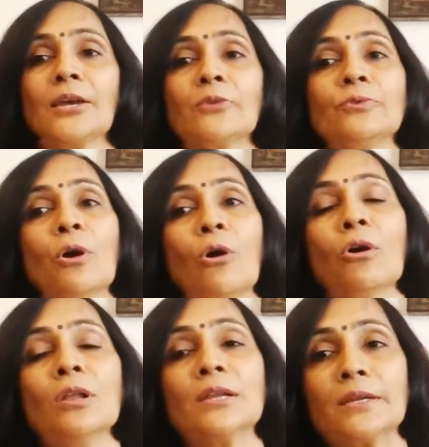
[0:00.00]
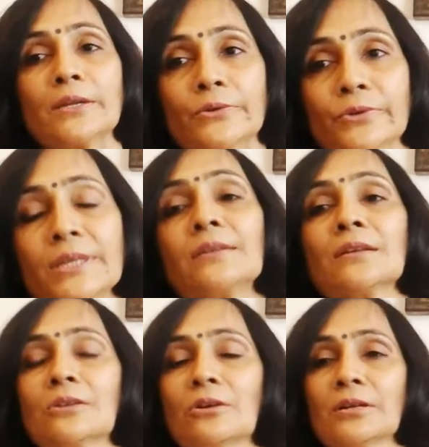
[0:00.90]
We all read a
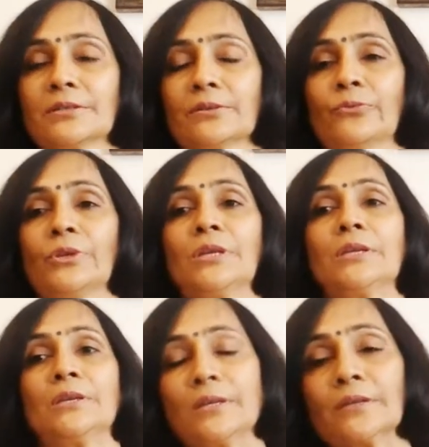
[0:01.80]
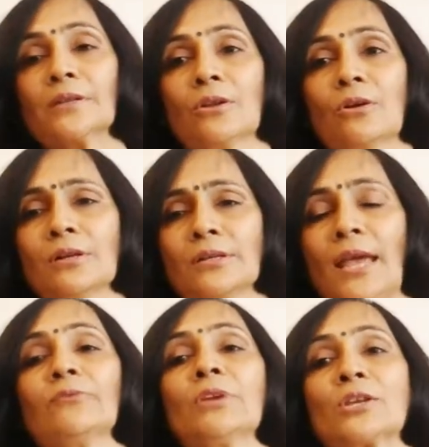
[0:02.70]
lot, we hear a lot,
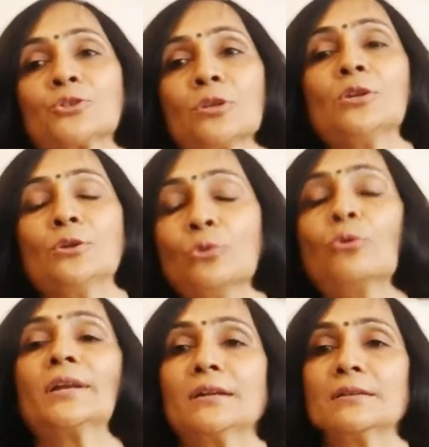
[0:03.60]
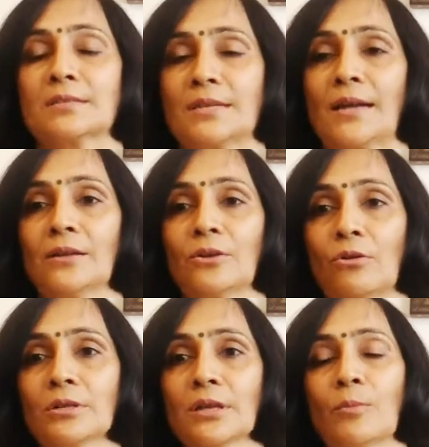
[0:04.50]
and we actually know and understand a
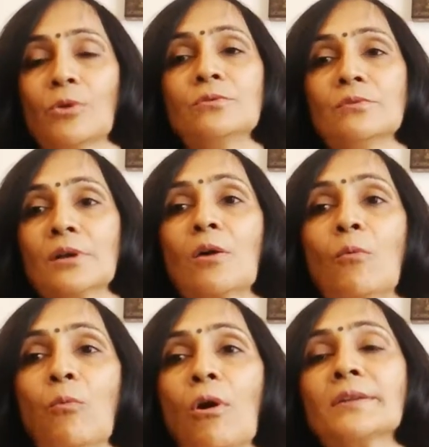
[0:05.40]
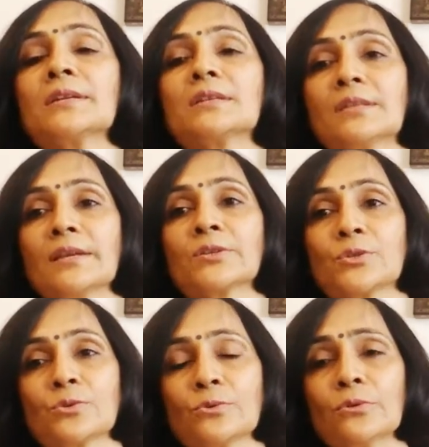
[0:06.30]
lot about what it takes
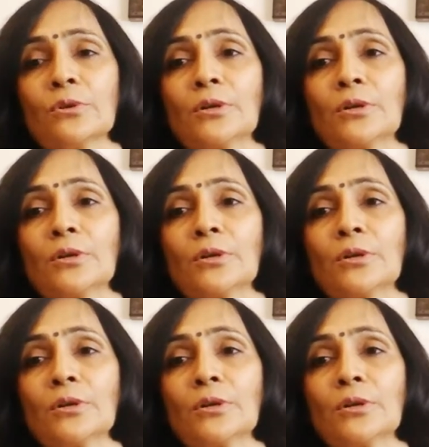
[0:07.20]
to